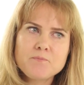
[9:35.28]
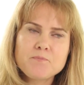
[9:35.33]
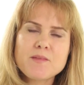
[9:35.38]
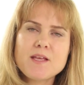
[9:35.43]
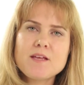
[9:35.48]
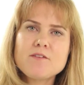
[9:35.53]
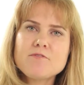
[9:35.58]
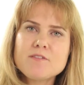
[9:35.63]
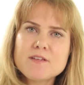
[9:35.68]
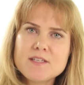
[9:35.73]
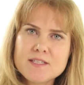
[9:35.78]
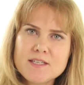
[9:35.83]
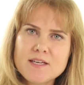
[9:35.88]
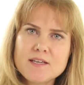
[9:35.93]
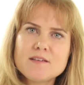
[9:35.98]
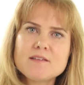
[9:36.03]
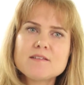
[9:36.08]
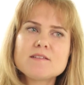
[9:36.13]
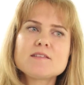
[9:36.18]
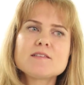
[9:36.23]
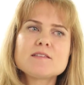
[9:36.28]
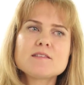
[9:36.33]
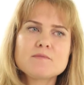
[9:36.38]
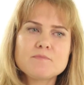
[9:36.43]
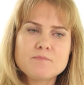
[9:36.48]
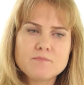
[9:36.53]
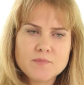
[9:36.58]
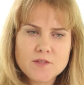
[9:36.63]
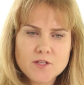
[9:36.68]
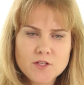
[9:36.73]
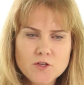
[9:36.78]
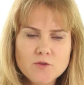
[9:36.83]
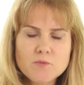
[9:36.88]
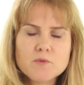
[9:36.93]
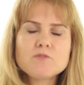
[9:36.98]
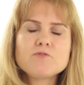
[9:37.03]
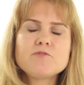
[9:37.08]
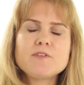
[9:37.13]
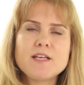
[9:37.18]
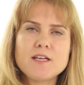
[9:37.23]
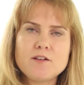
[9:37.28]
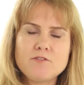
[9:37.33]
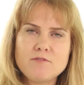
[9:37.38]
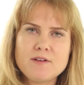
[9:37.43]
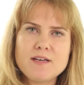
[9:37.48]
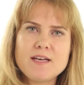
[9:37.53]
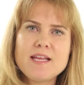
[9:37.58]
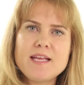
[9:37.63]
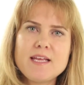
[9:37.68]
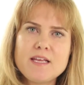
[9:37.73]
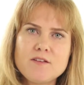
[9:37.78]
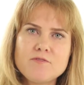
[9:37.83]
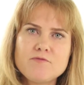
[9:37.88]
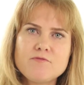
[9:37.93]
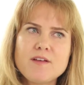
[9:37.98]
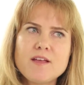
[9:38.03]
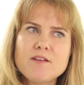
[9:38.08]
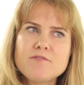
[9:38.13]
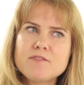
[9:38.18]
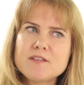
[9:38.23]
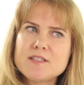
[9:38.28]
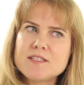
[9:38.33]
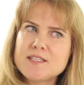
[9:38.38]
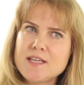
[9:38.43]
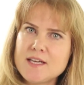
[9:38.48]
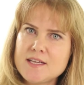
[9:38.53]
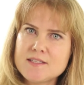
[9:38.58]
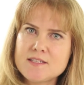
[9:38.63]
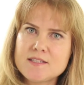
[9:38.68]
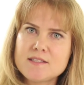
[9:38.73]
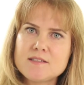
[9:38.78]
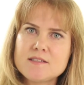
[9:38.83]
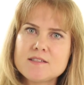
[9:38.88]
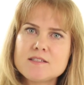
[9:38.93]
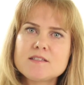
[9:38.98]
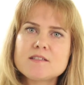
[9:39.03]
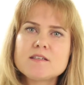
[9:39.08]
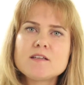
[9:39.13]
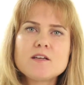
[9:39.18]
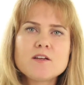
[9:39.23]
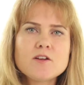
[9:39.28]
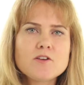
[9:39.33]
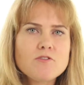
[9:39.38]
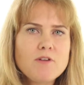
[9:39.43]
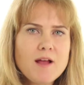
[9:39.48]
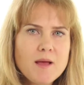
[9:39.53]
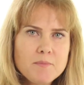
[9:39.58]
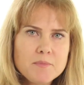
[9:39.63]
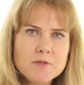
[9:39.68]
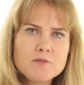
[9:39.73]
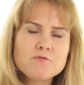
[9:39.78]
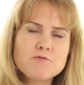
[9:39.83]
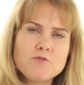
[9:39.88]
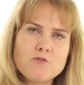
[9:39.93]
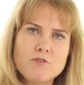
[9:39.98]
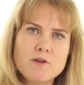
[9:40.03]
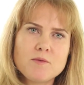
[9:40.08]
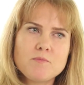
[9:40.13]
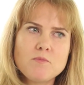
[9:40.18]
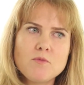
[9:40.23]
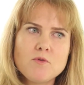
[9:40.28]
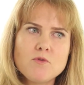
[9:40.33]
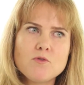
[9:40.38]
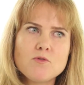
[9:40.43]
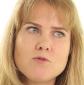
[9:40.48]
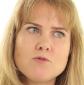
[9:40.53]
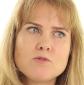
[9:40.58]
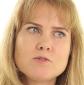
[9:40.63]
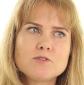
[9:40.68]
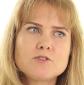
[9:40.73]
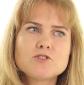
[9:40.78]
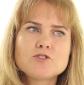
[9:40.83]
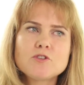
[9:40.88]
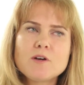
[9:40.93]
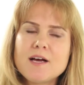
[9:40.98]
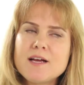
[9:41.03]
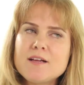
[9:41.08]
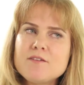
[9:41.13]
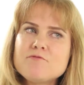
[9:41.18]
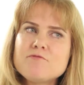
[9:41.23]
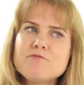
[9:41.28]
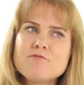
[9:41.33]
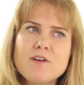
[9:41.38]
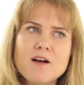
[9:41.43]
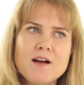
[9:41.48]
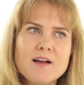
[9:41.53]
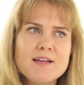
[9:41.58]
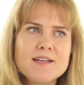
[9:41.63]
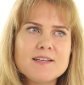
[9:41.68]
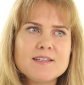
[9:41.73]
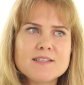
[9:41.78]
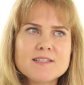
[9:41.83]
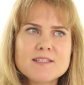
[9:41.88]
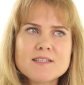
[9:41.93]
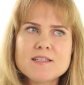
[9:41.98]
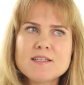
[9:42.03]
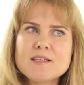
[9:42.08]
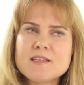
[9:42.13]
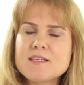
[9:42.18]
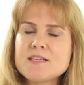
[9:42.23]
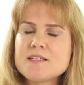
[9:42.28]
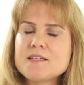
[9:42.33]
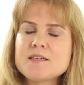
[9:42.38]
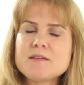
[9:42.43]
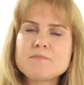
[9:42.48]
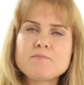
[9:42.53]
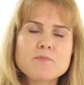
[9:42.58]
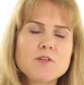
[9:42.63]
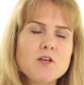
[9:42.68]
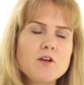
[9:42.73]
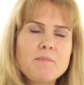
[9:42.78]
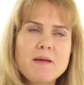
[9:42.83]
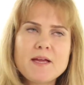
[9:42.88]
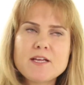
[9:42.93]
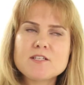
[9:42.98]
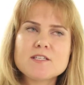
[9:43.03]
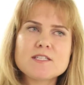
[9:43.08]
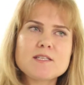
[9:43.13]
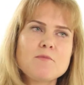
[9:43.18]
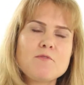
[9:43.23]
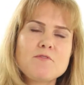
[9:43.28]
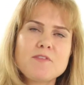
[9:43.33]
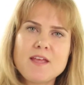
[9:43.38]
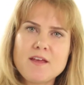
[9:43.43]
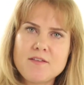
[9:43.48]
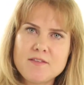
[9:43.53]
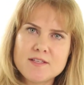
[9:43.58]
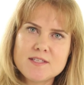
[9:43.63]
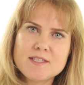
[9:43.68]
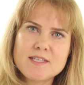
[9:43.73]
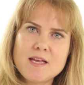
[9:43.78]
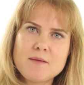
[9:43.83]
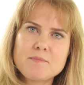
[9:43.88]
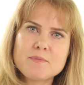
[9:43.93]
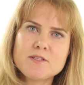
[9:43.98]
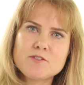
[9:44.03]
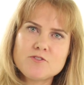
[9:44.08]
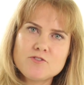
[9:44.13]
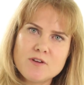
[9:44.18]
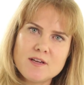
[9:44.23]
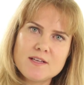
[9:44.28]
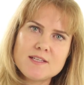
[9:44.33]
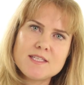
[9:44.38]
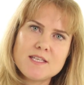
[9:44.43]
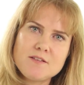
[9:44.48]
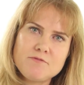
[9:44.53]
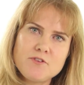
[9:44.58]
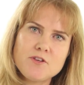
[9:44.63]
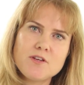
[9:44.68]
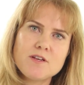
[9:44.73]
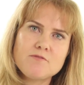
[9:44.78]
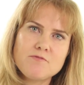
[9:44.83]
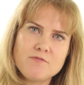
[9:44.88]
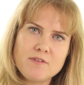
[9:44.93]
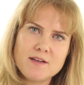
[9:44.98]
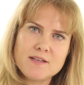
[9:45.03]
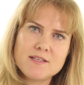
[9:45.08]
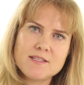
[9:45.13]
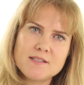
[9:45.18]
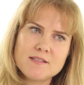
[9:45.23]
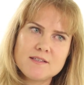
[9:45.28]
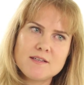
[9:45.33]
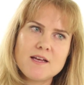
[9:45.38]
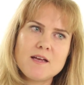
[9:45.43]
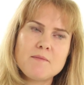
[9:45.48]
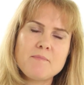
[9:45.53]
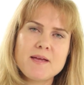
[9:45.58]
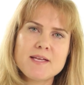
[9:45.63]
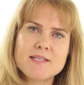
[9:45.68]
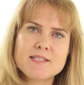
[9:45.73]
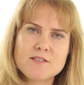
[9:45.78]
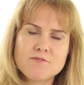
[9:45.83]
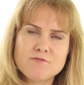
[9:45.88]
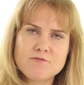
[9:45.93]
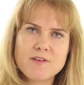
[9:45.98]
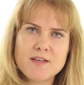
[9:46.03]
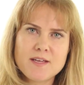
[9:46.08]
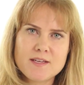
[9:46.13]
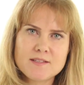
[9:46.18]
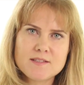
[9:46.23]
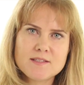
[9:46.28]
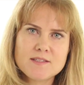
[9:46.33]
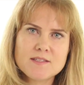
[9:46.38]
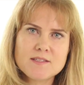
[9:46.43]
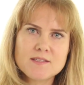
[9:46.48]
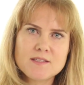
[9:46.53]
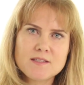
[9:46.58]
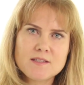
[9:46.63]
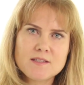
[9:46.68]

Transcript: If it does, you will feel a relief. If it doesn't, grapple for it more. Try and go back to some of the other steps and try and see if you can find a better fit.